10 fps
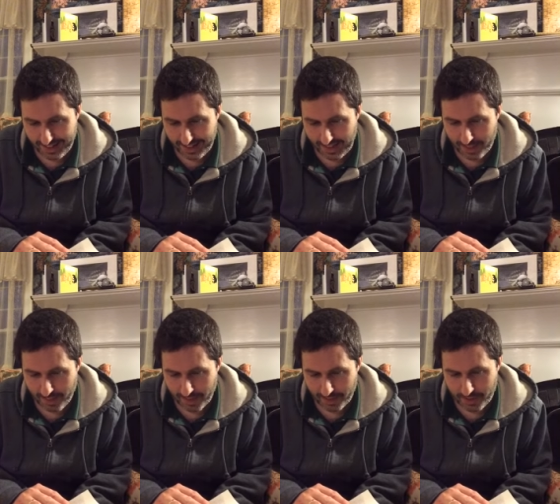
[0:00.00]
He clapped
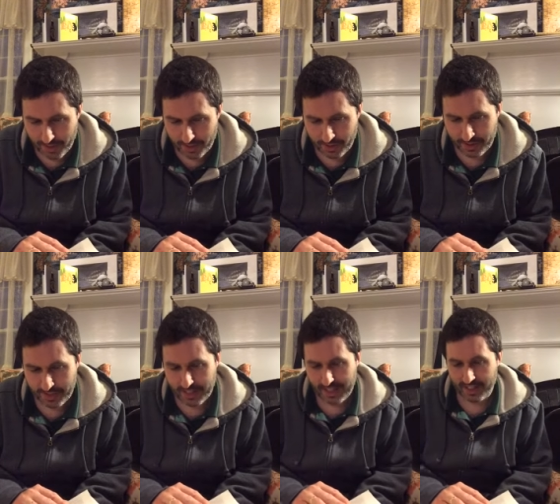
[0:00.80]
me on the shoulder
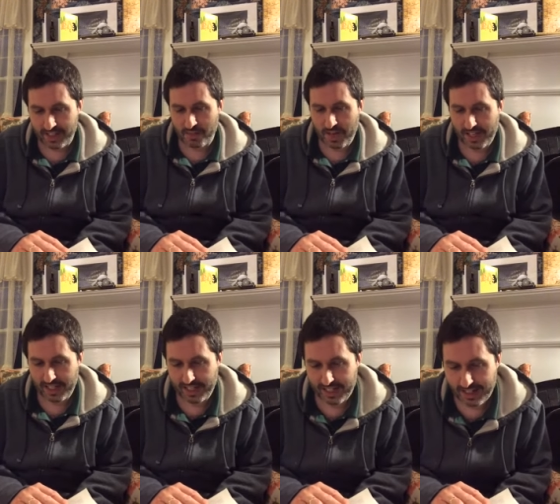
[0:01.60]
and said,
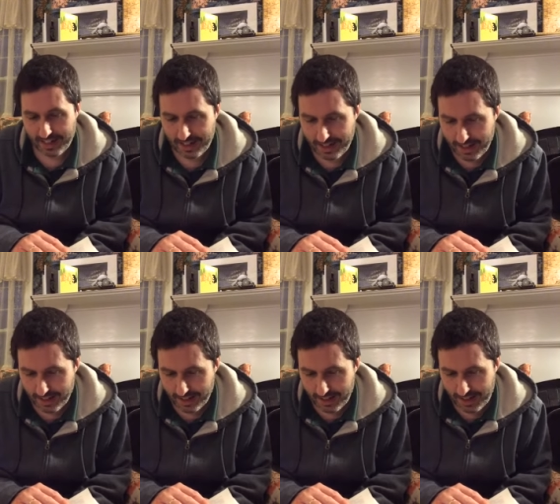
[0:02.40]
smiling,
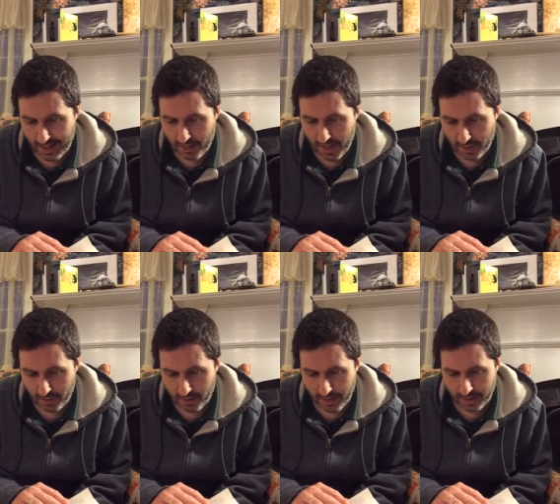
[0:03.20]
Ah, my
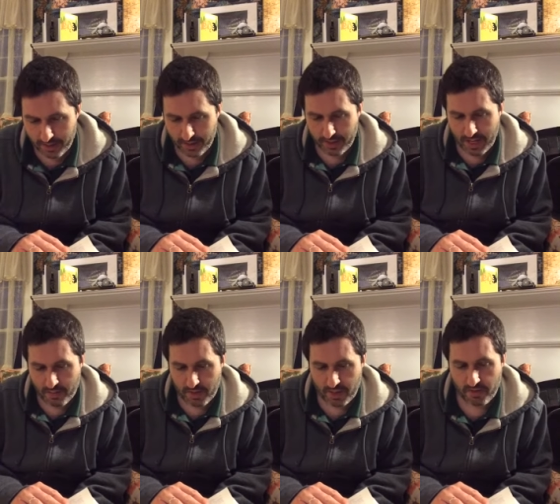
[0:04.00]
old friend, you're the
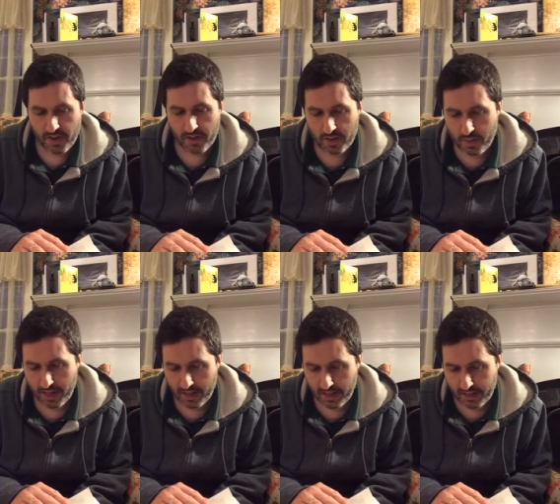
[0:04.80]
same as you've always
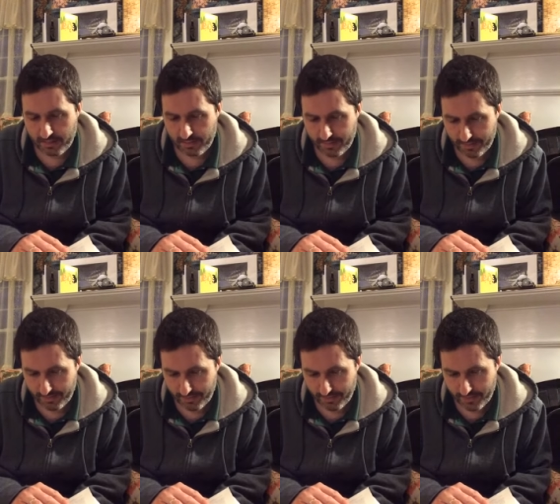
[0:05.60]
been, huh?
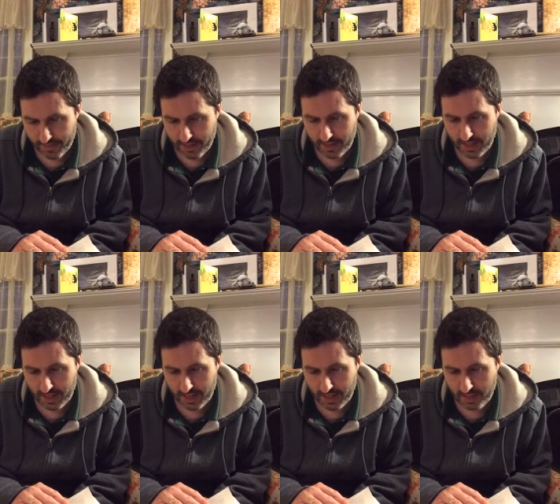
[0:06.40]
Just
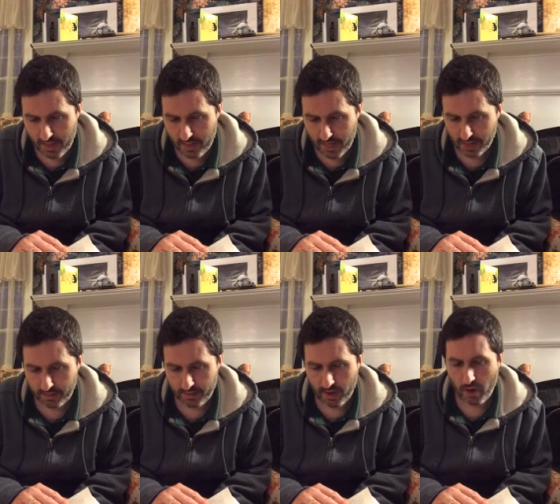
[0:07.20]
uh, give me a minute.
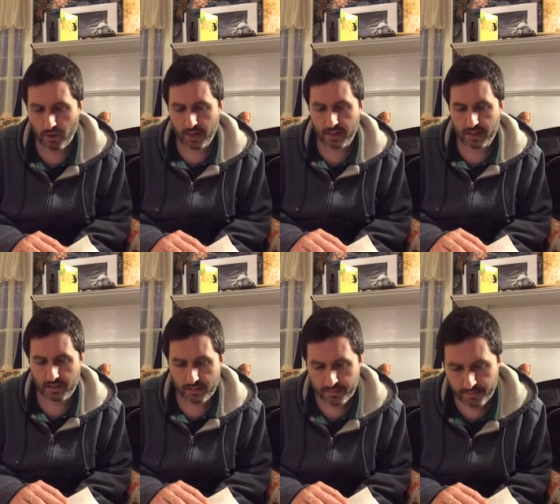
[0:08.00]
Oh, and
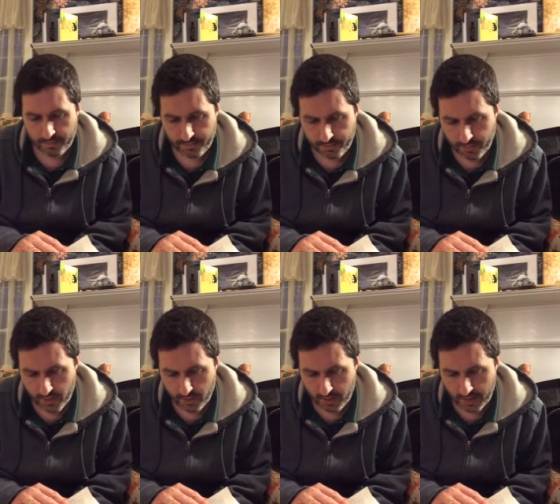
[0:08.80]

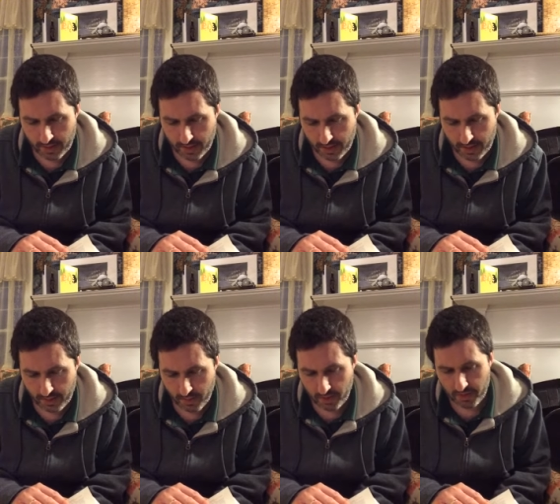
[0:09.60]
Rents
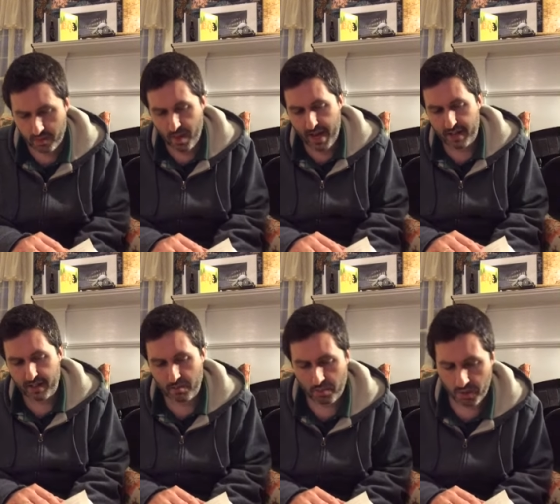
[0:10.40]
unzipped one of his bags
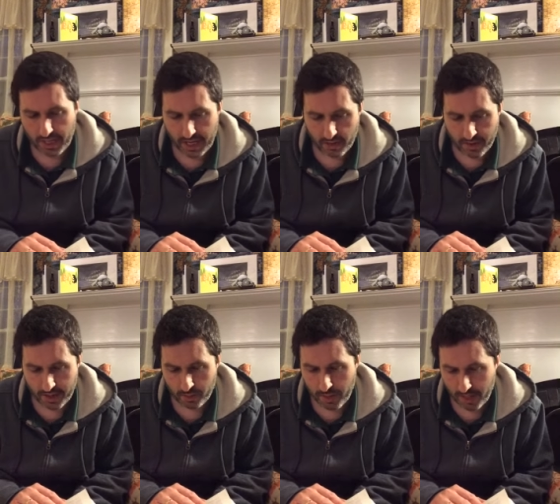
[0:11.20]
and pulled out a
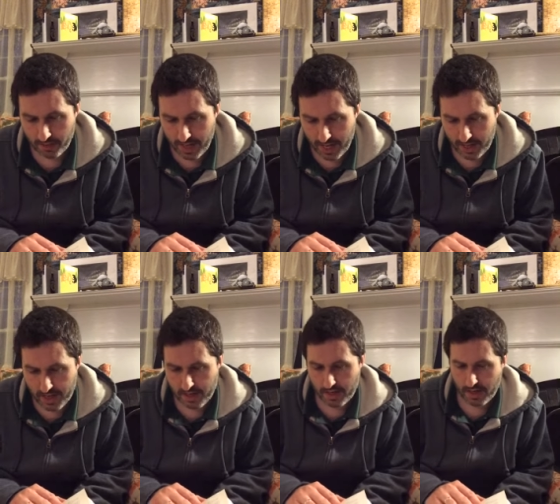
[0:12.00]
wrinkled pair of
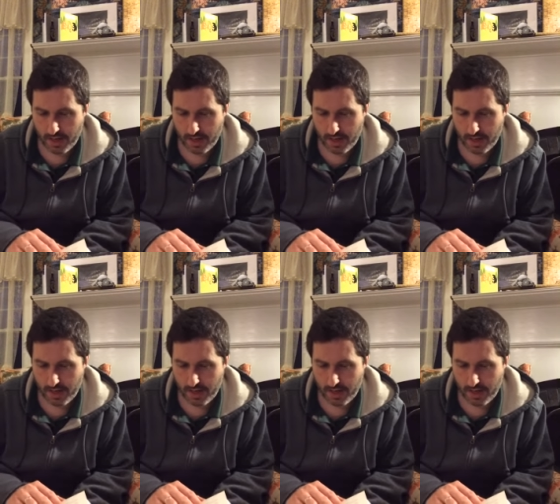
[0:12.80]
khakis.